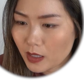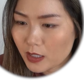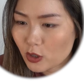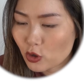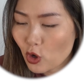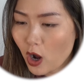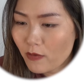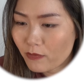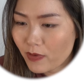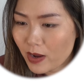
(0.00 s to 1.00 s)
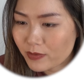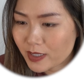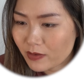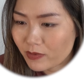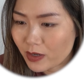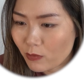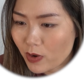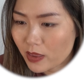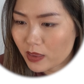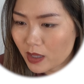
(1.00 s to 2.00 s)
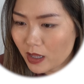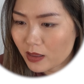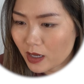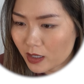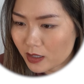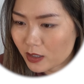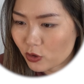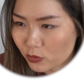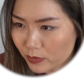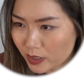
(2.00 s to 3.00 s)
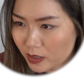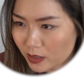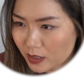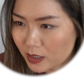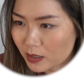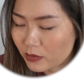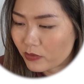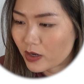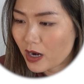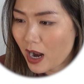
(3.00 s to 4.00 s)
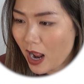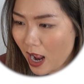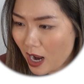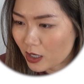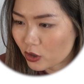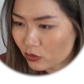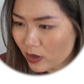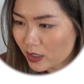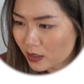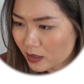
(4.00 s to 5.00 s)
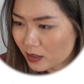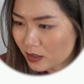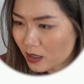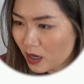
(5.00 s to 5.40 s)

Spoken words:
It's not 571 Dundas Street. It's a different address.